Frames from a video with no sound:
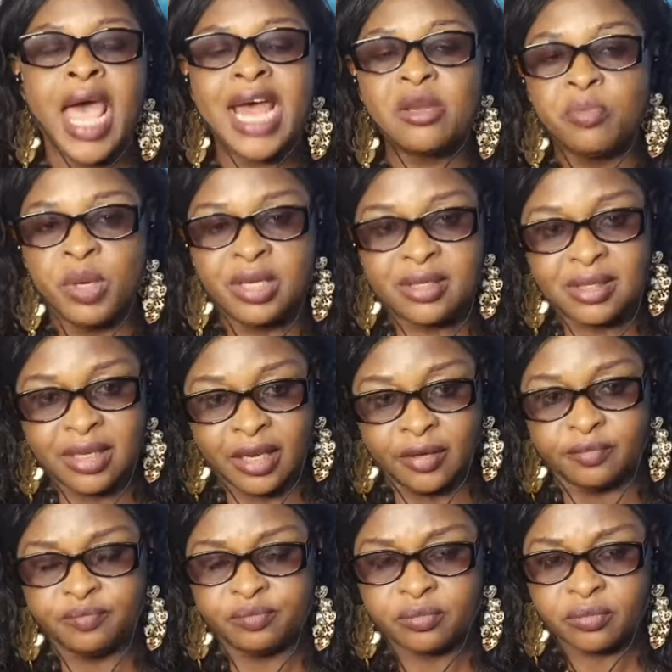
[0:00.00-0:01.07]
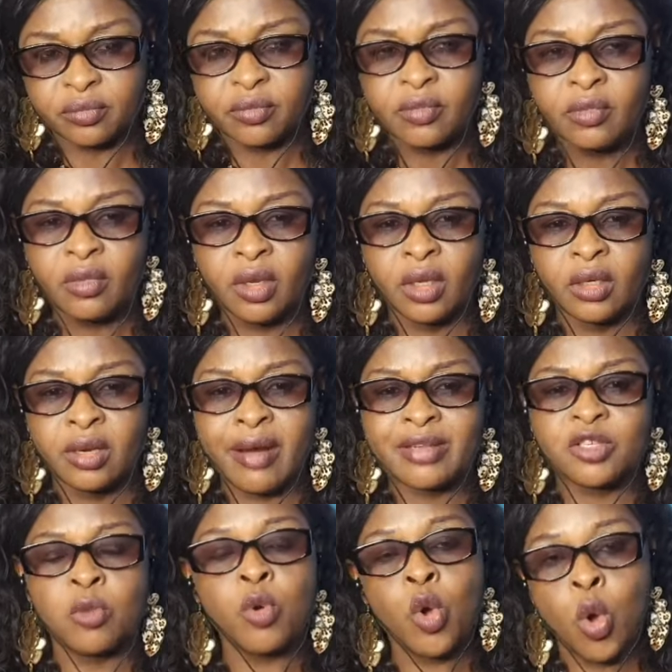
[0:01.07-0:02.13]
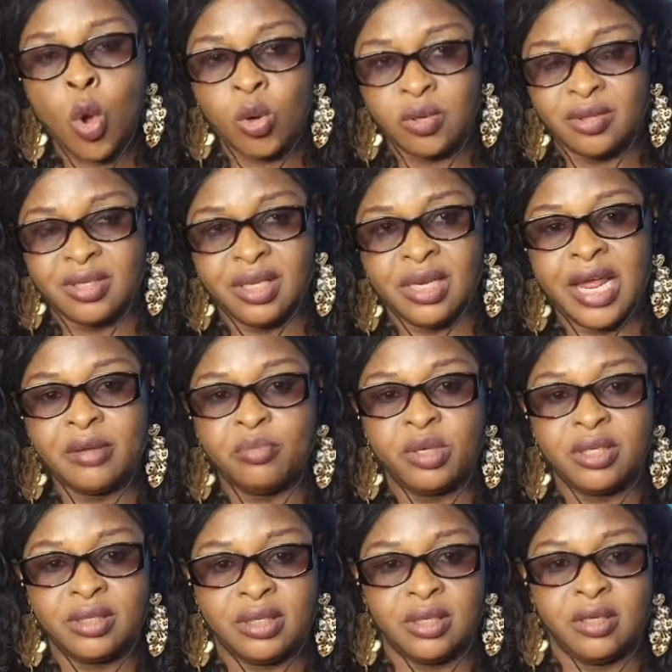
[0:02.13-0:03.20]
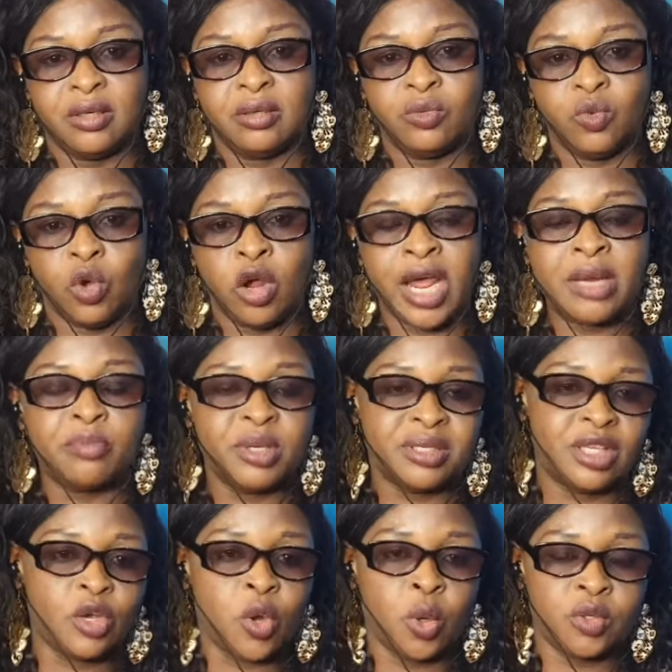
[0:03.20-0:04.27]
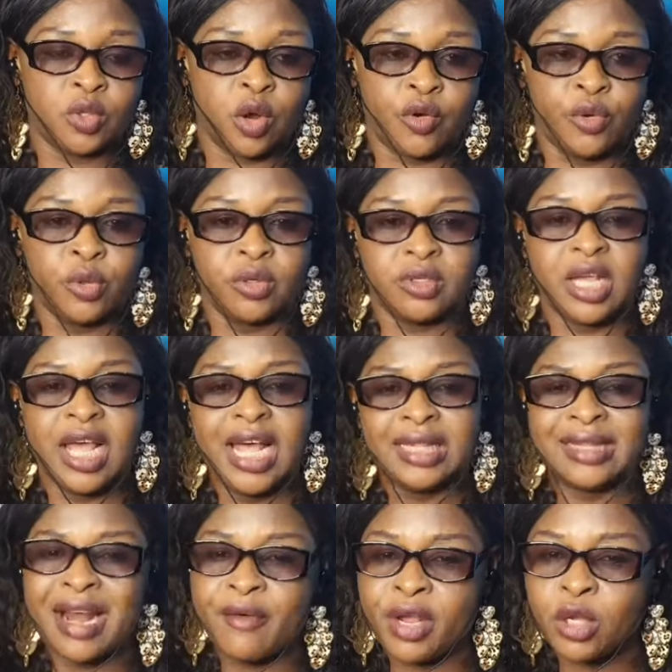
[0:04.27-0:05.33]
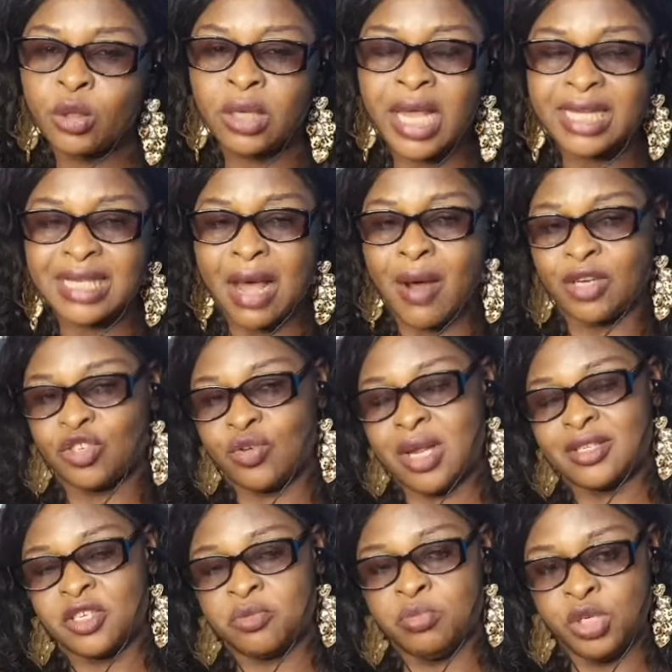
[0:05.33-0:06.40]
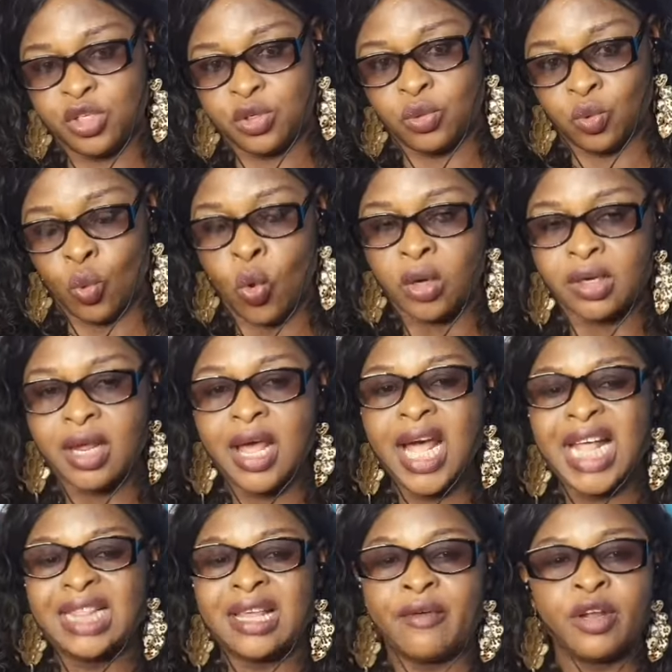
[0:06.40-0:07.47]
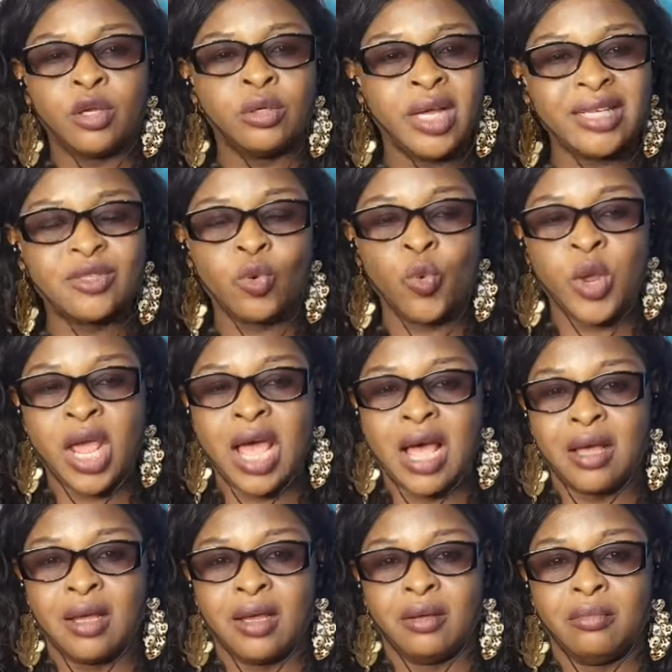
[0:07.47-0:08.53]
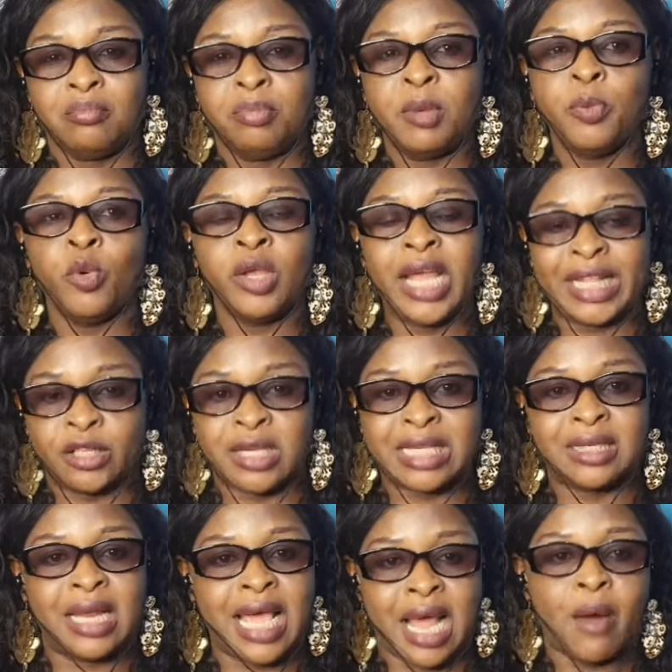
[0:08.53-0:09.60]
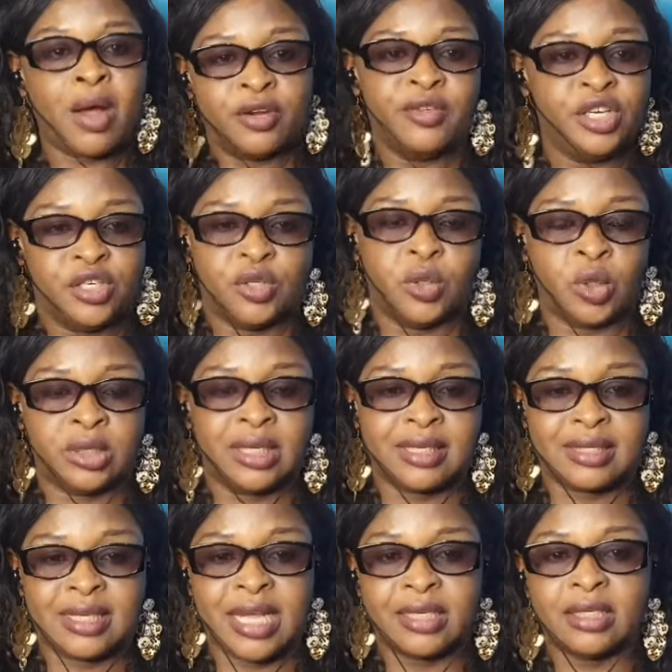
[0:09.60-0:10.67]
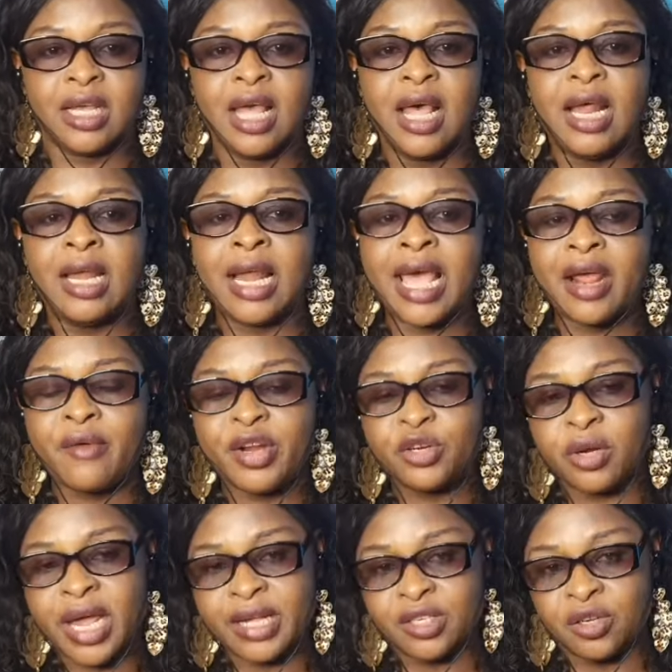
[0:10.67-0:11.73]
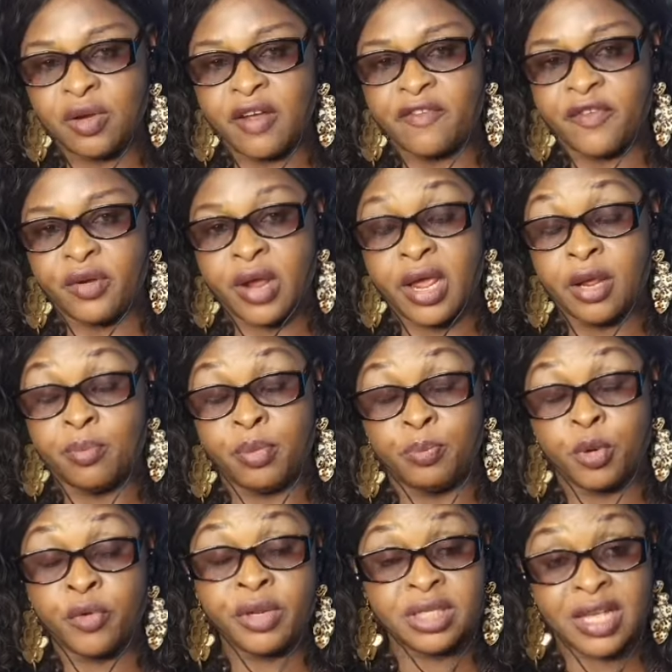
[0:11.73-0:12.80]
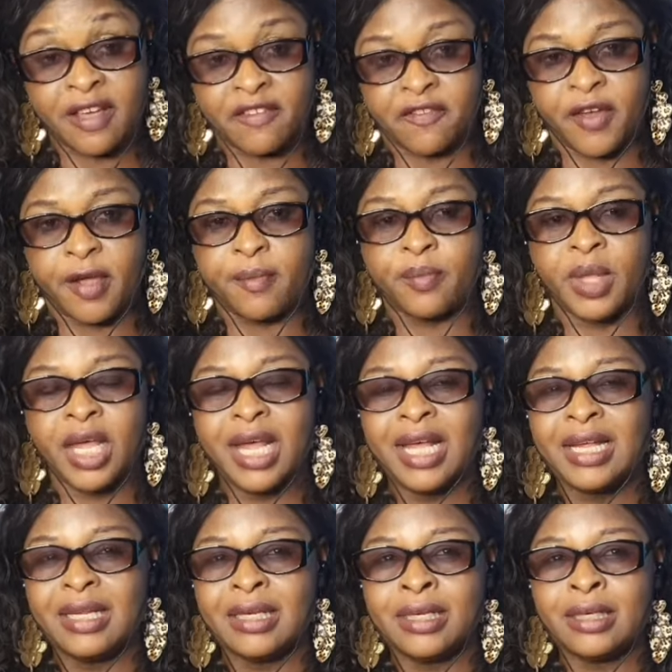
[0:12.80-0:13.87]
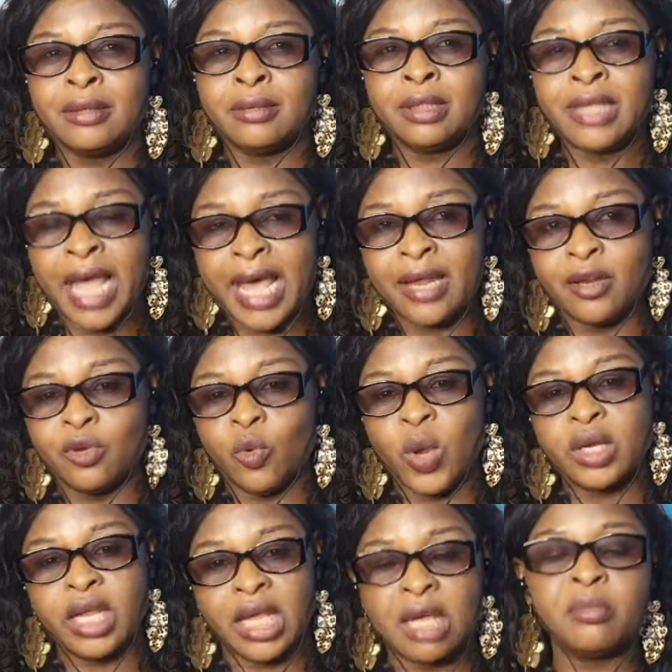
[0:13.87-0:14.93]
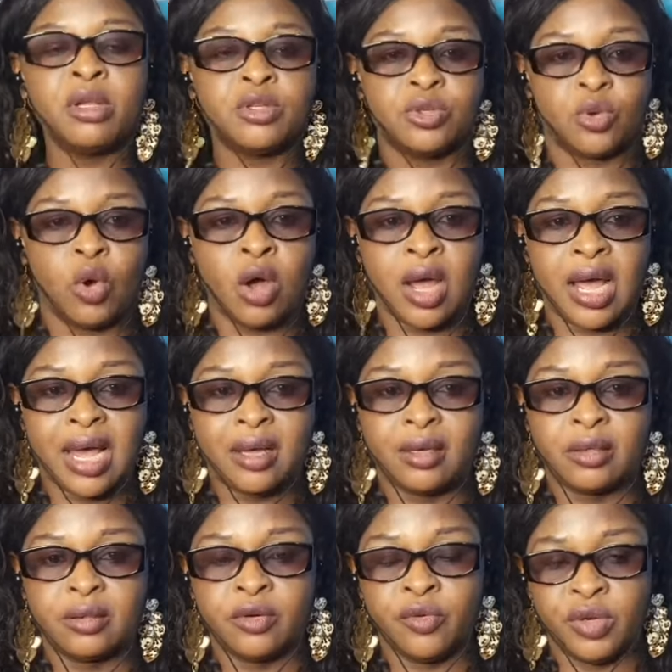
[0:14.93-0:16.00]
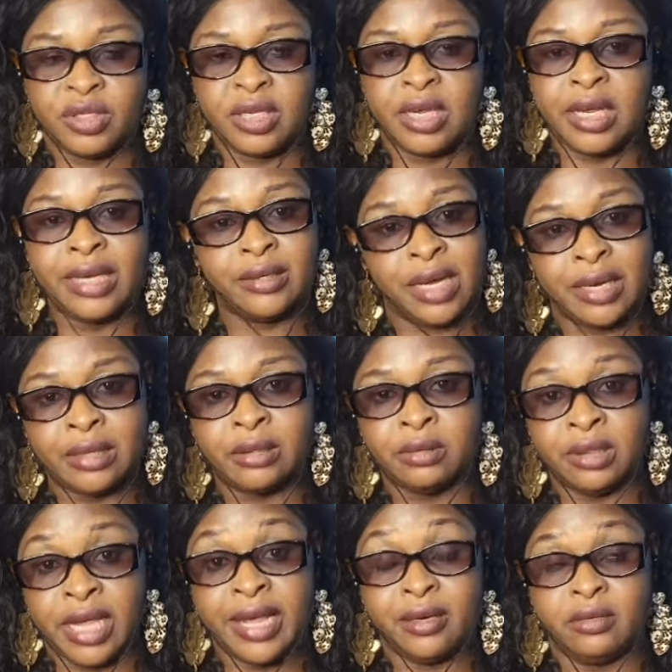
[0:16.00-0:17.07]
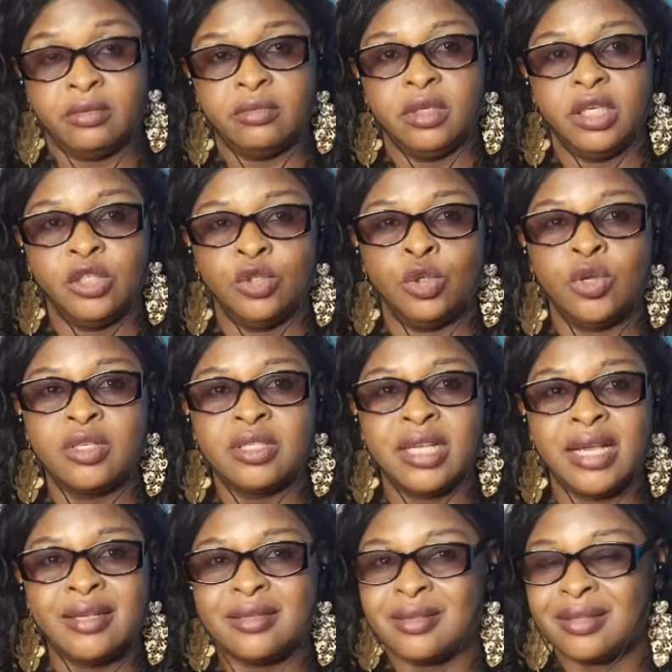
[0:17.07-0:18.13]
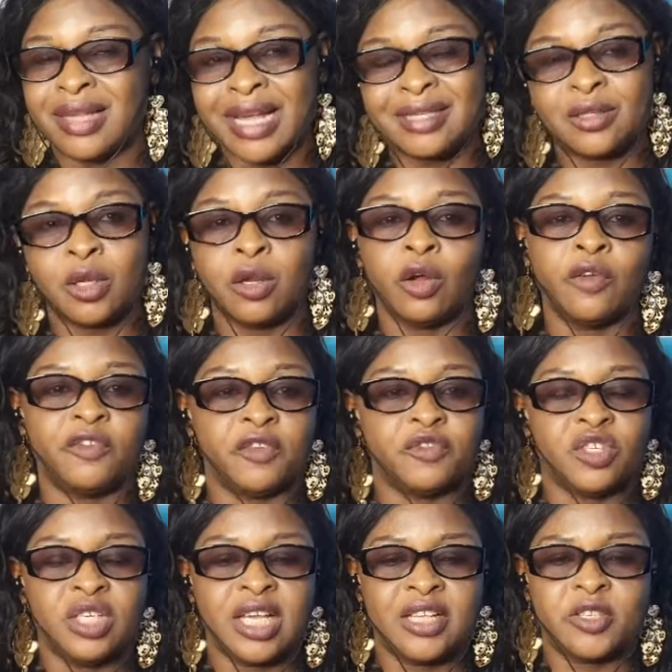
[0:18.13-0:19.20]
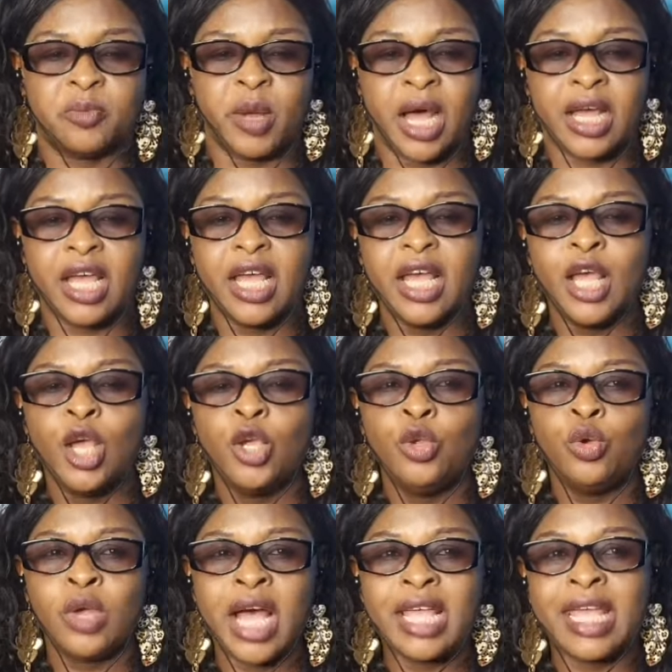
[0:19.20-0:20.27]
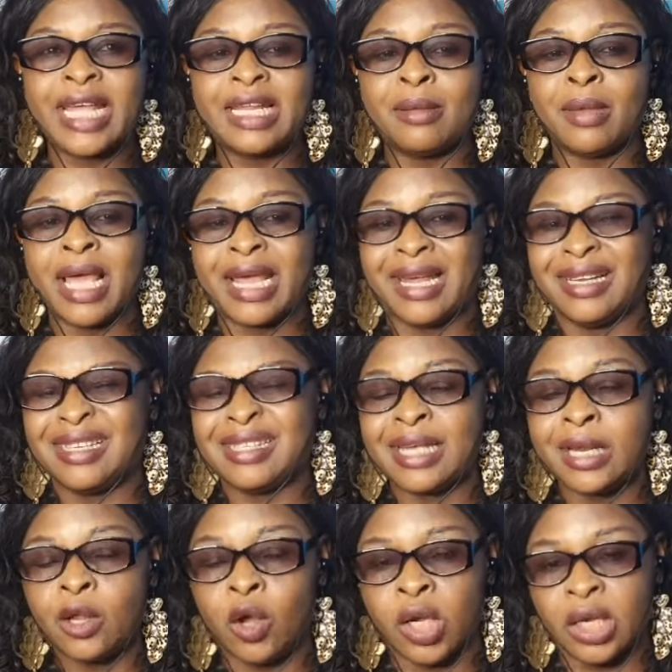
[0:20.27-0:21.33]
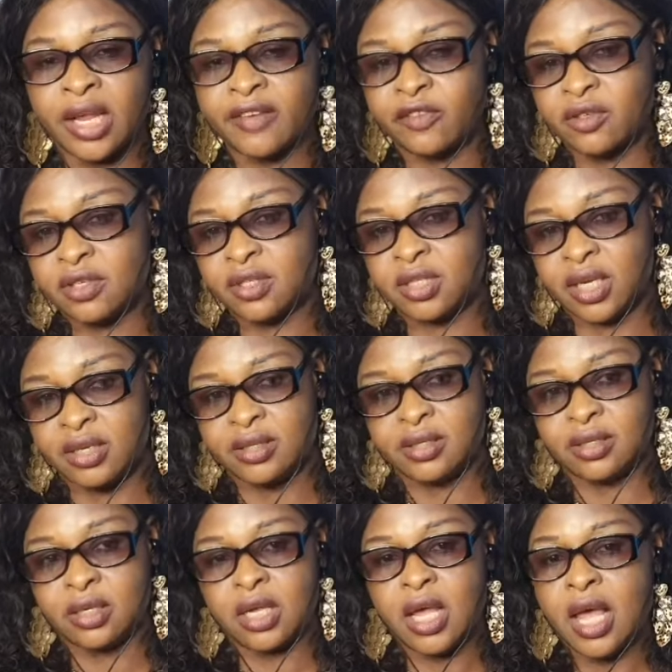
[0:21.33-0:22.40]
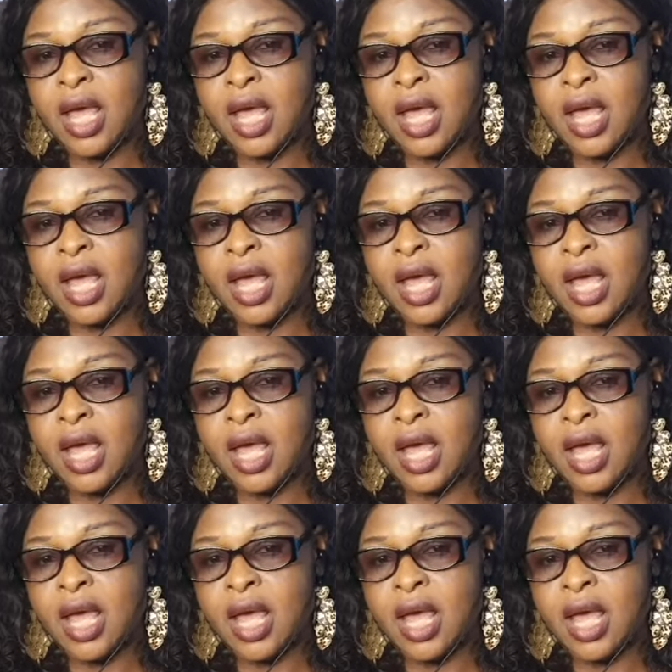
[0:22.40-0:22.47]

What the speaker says: NBC, there are some codes in NBC, we call NBC codes or rules, that regulate our transmission, one, that regulate where people get us, as in like our reach, understand. Like Radio Nigeria, Federal Purity FM, then when they came into Oka recently, then, in those days, 13 or 15 years back, you can get them like in 10 or 11 states.